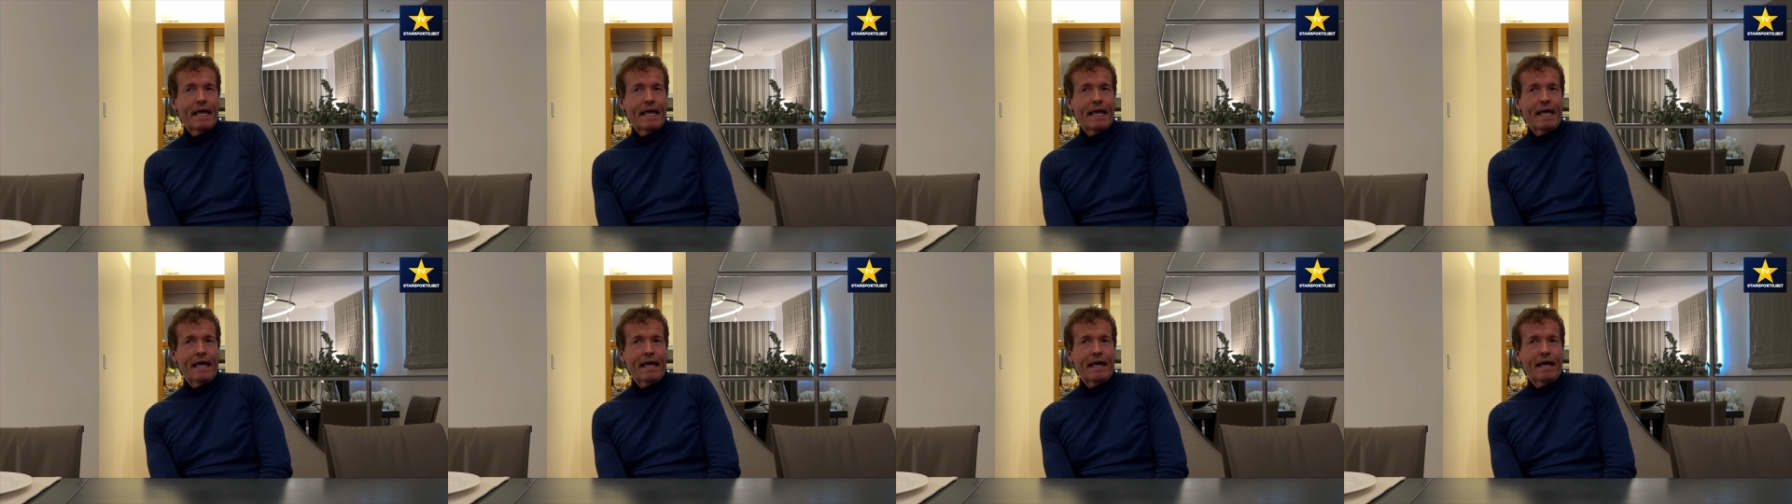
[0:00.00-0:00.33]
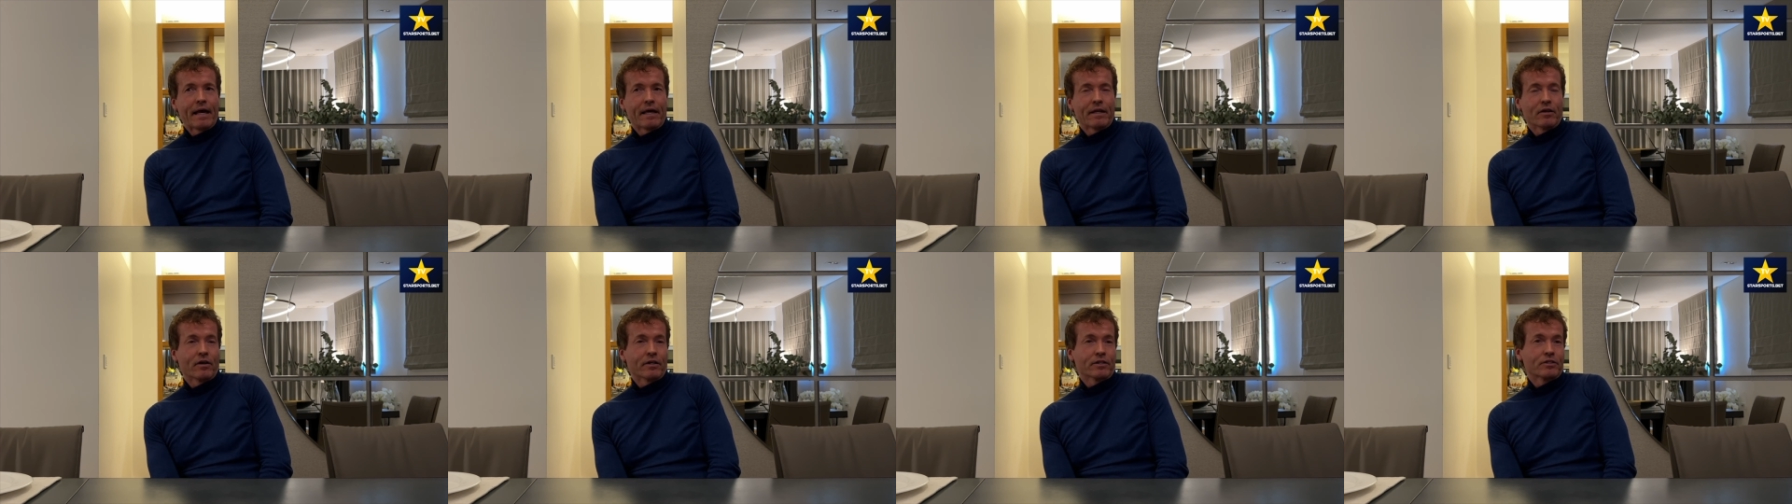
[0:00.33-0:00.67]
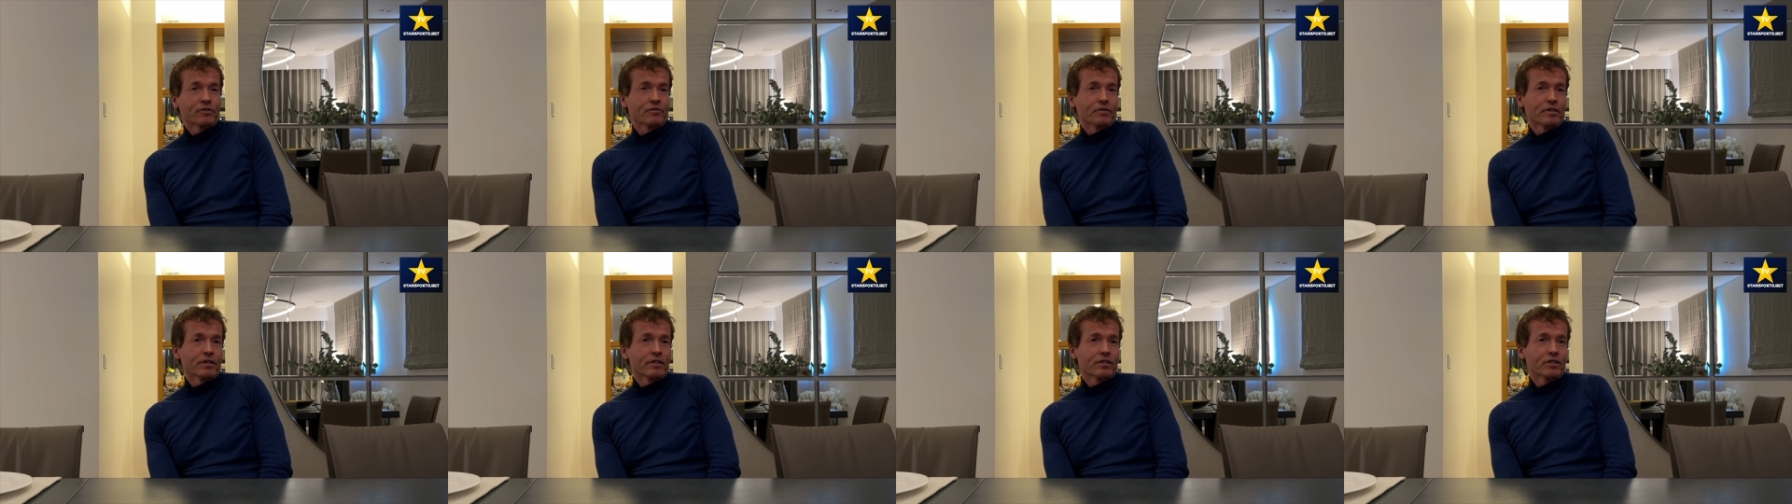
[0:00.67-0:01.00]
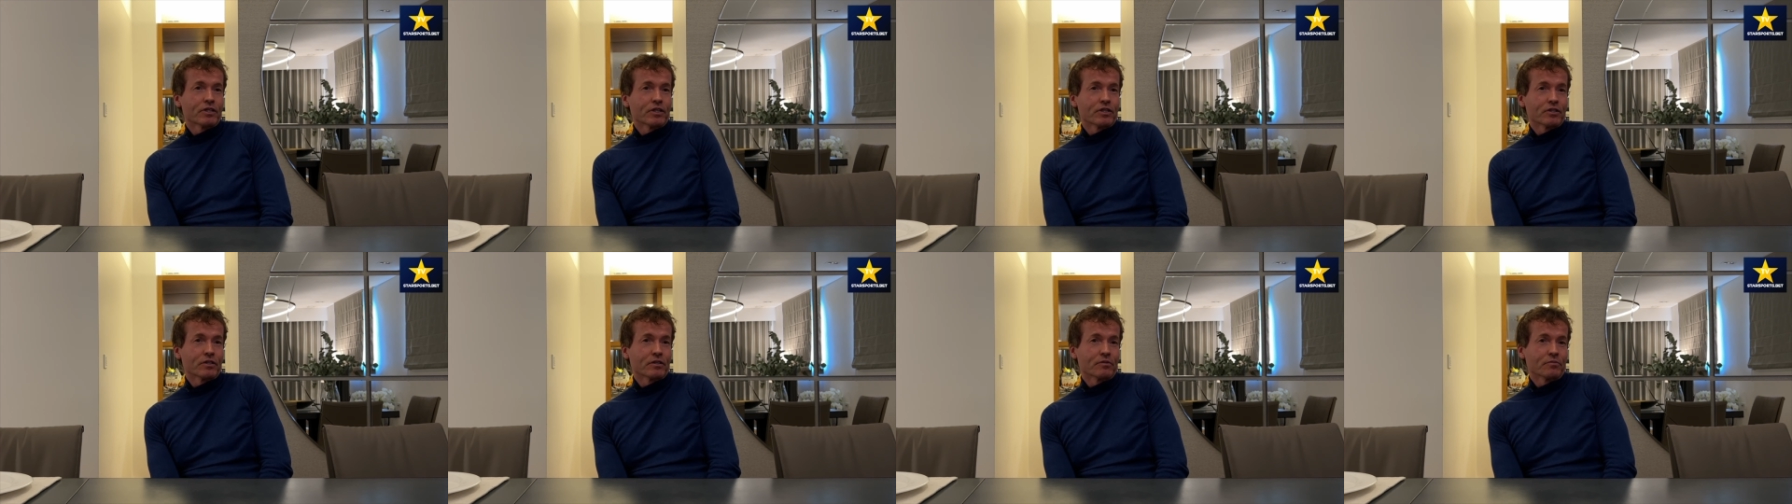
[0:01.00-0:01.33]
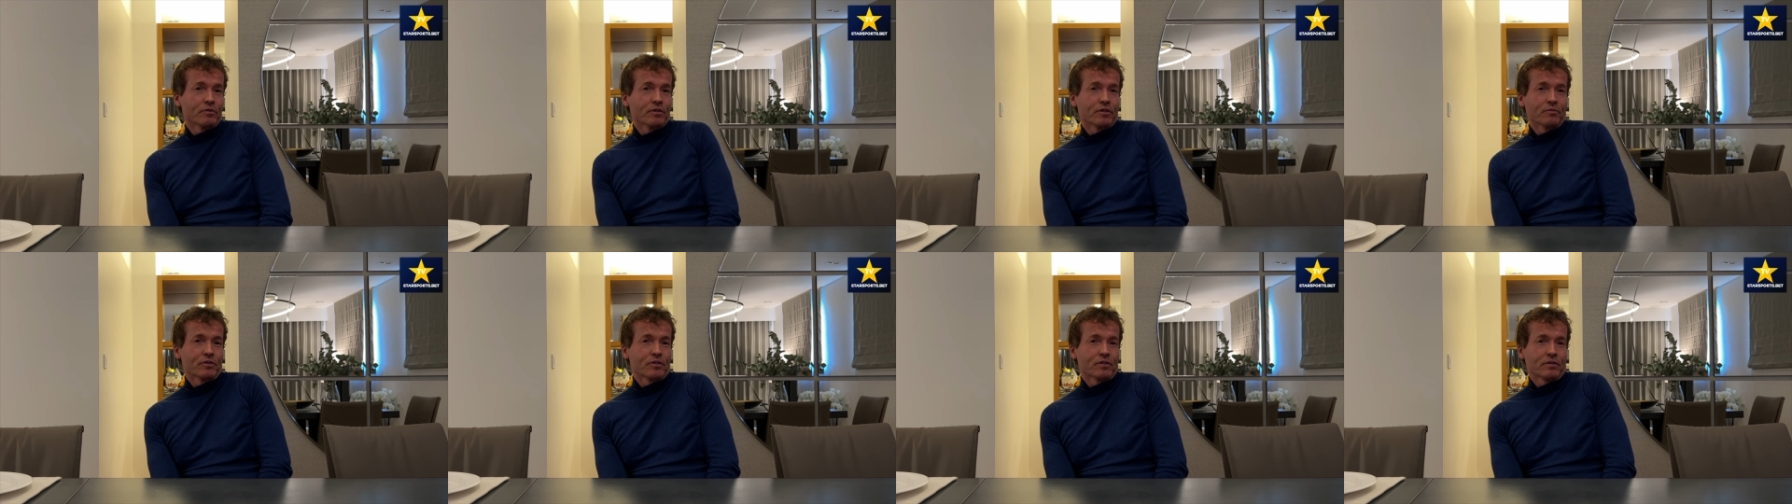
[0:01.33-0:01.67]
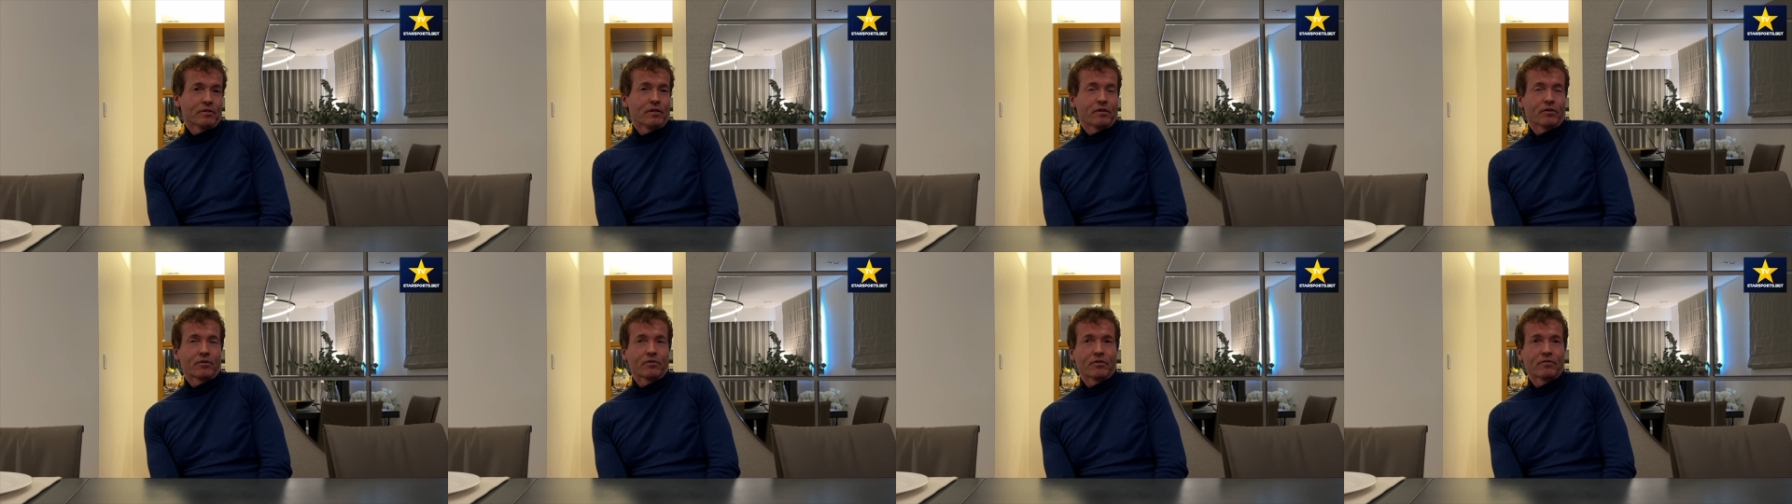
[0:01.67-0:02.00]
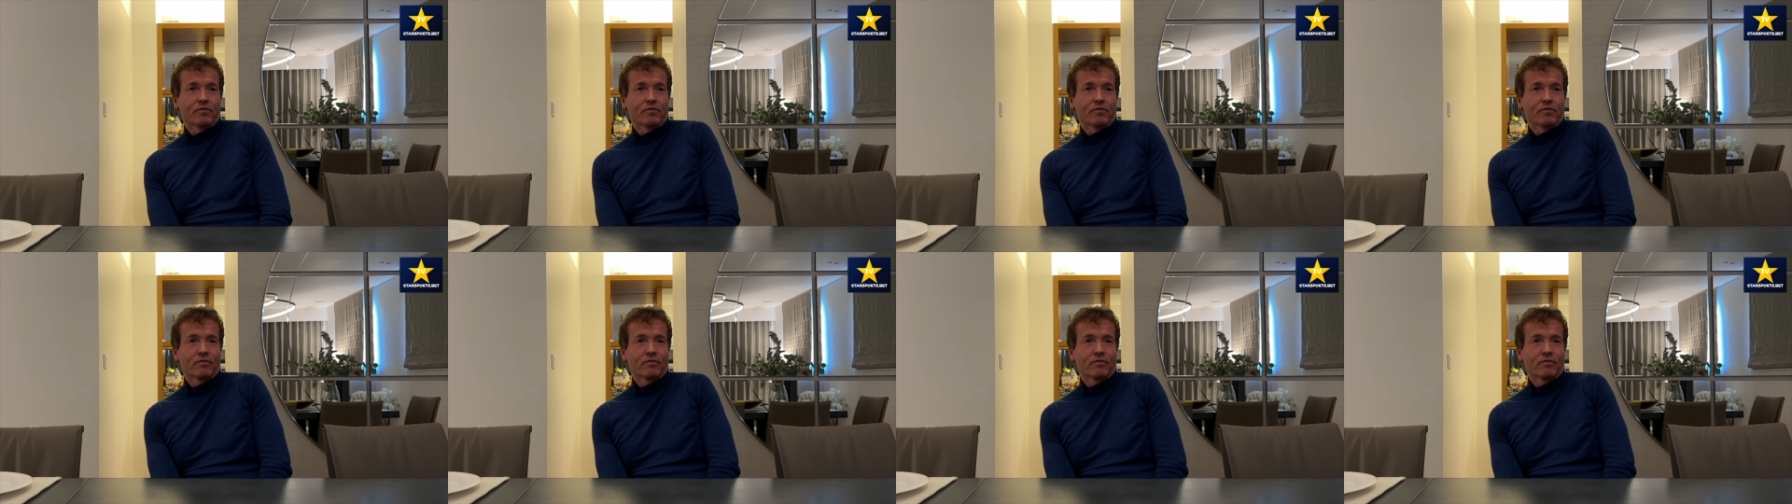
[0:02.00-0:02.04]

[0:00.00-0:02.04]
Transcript: And I took the decision that I could